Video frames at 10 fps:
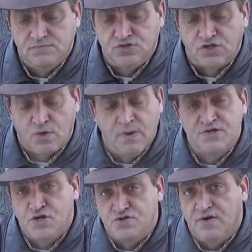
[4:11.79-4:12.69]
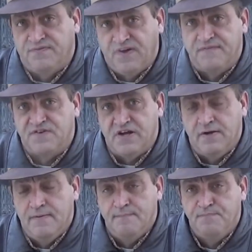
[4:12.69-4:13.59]
the 22-250,
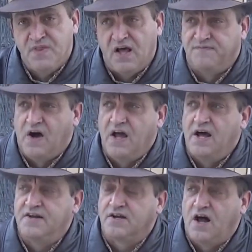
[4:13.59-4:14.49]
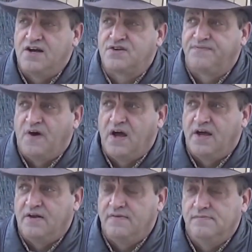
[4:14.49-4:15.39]
if I had to classify it,